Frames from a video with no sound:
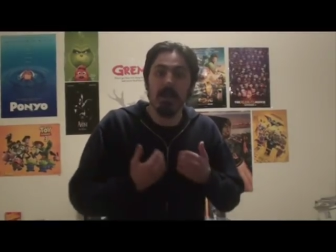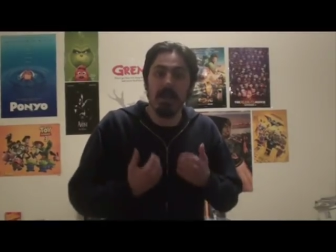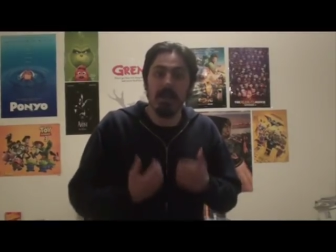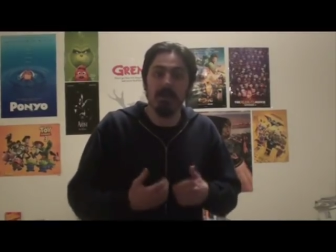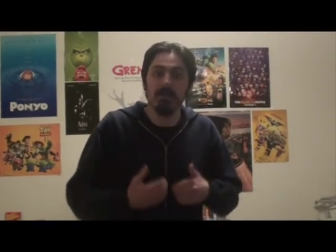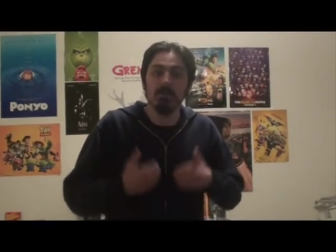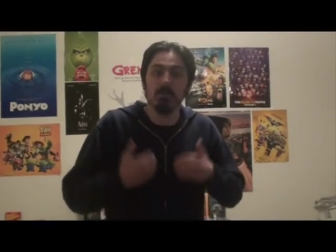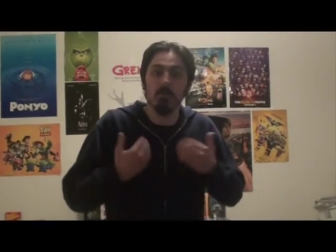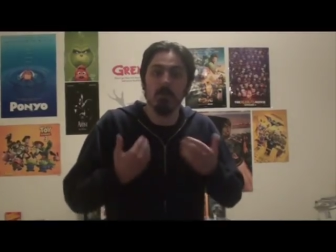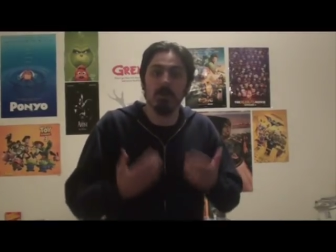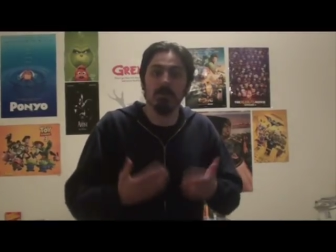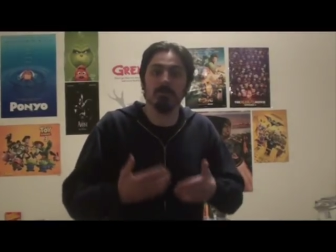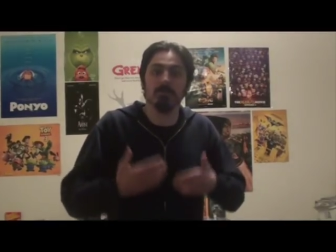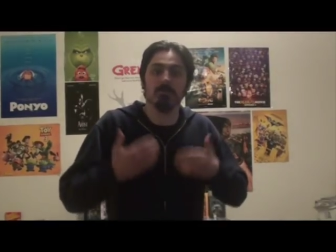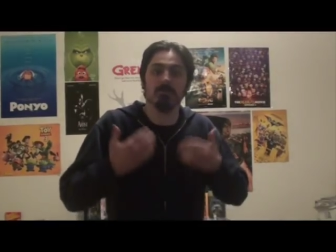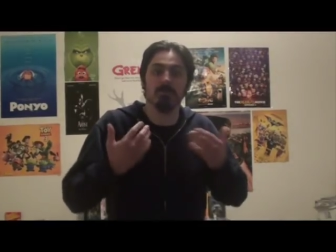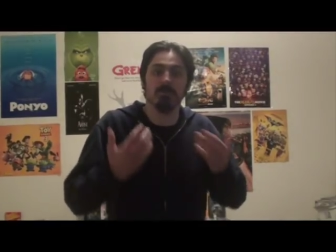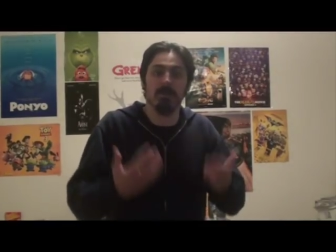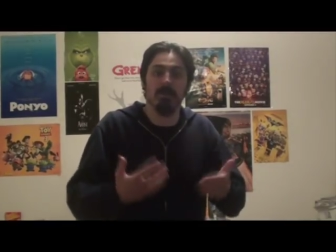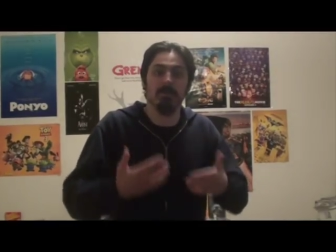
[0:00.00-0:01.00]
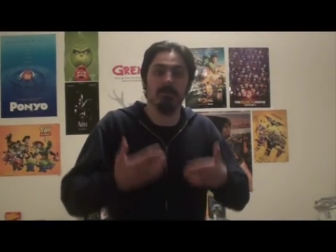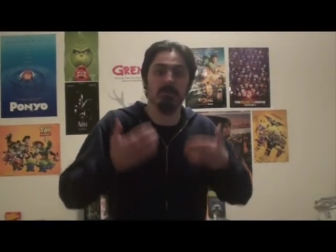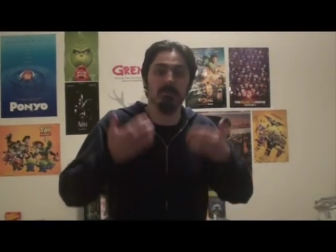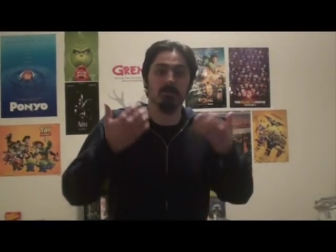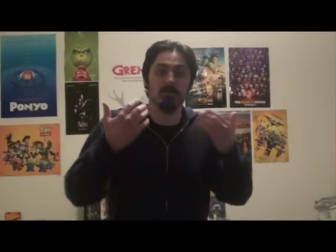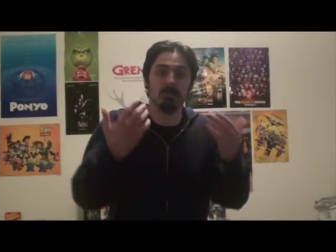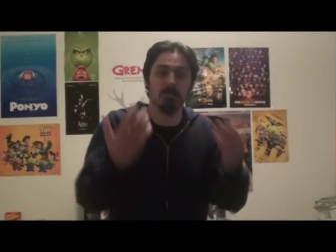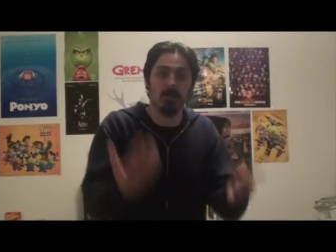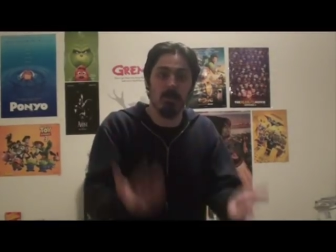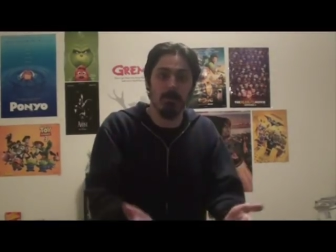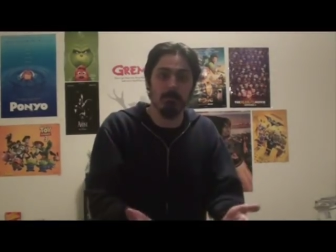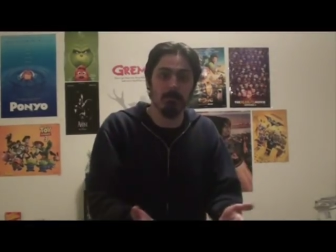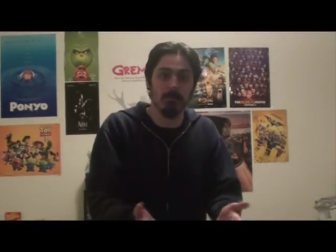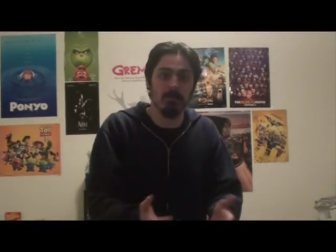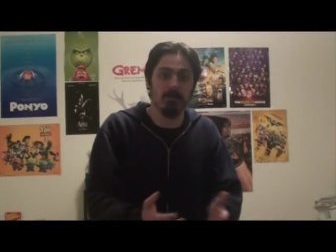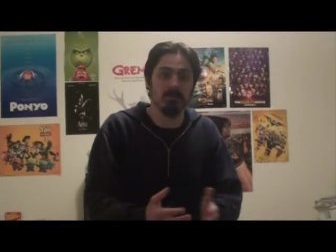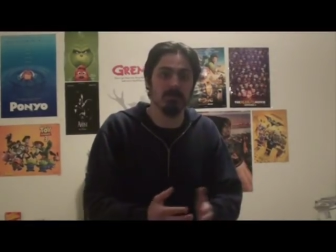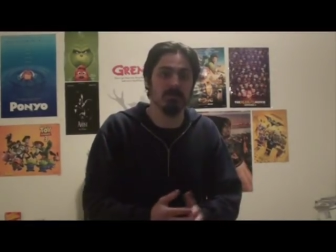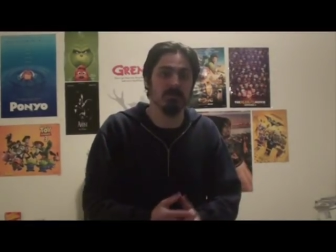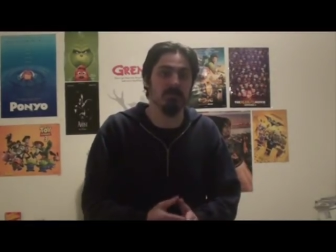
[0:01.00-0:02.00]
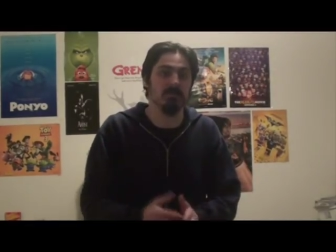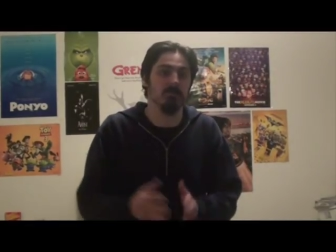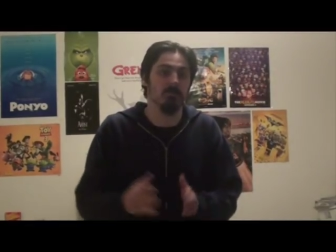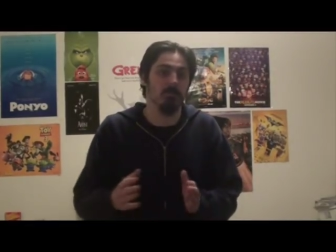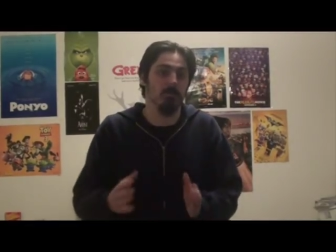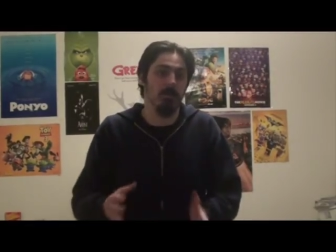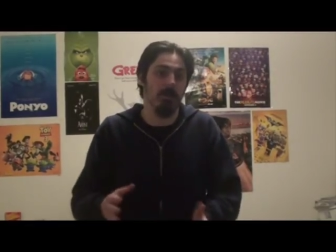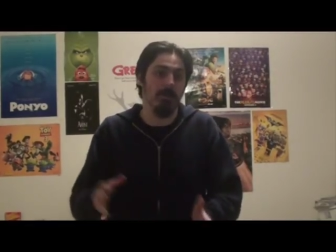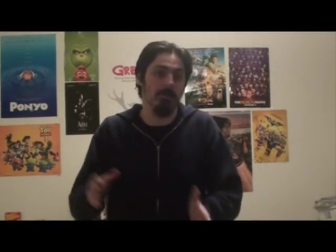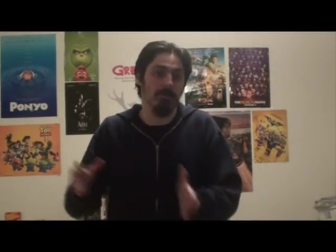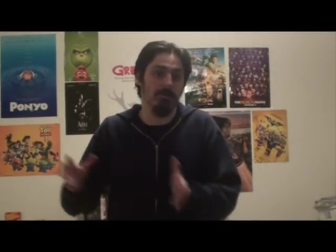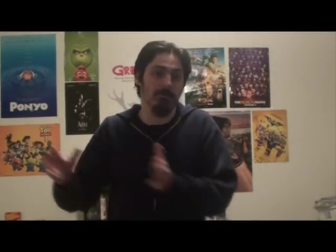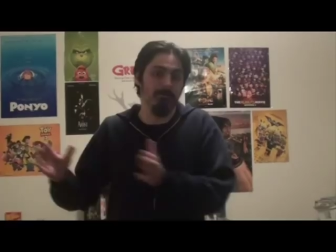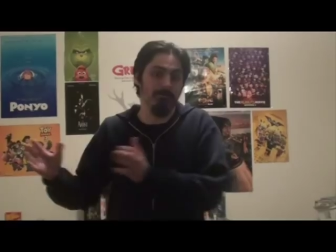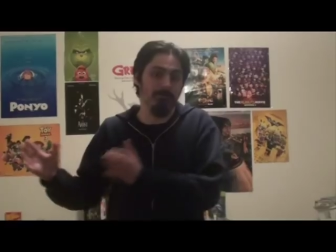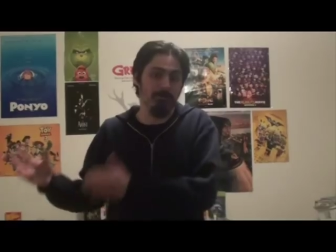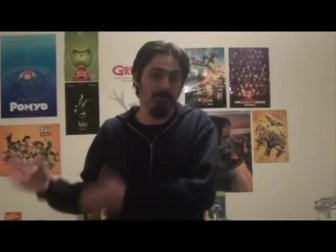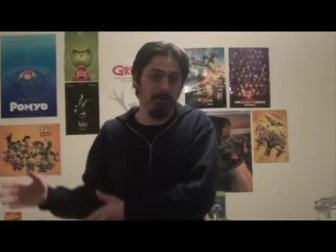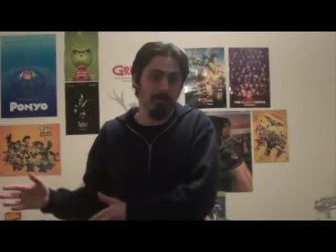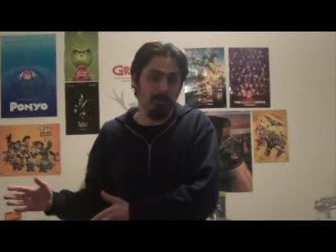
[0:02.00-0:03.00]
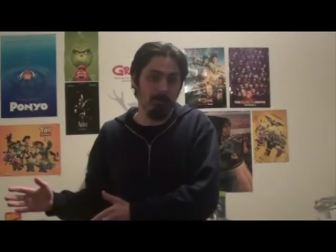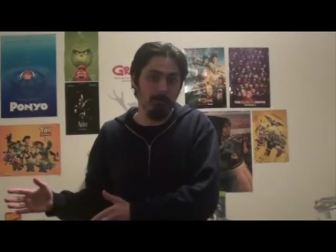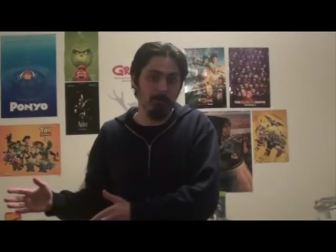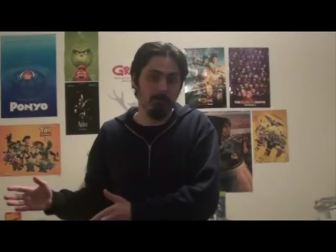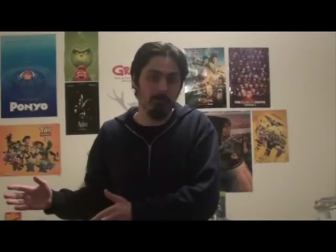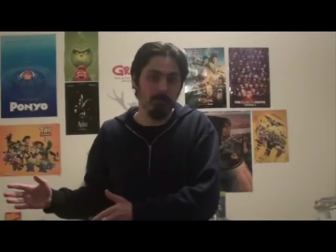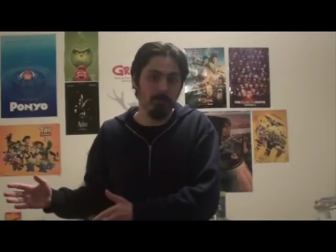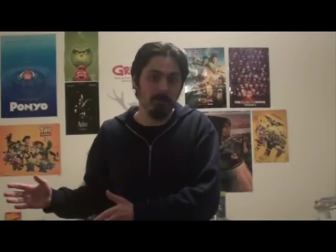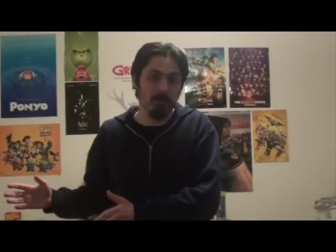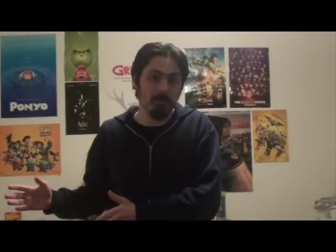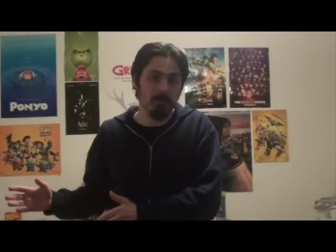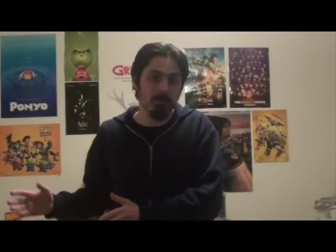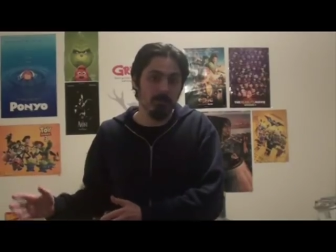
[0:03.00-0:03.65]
and you understand his thought process throughout the film.